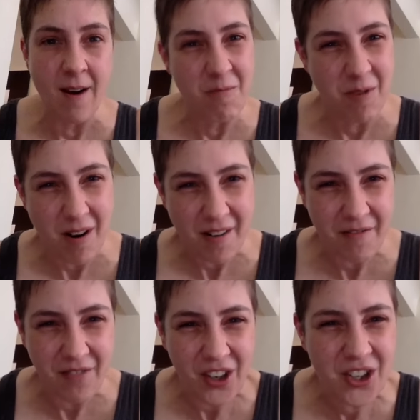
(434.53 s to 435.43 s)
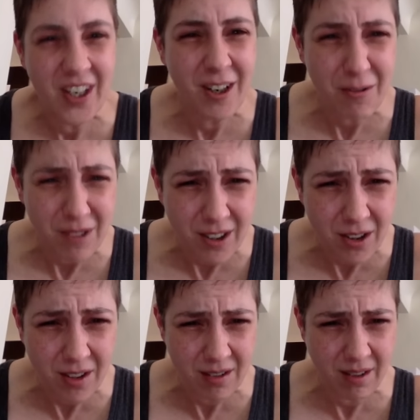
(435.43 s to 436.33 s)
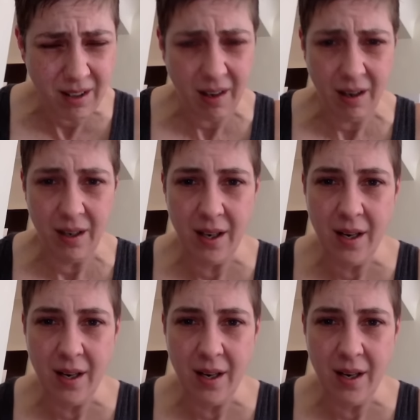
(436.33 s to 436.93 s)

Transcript: Raw fish. Ugh!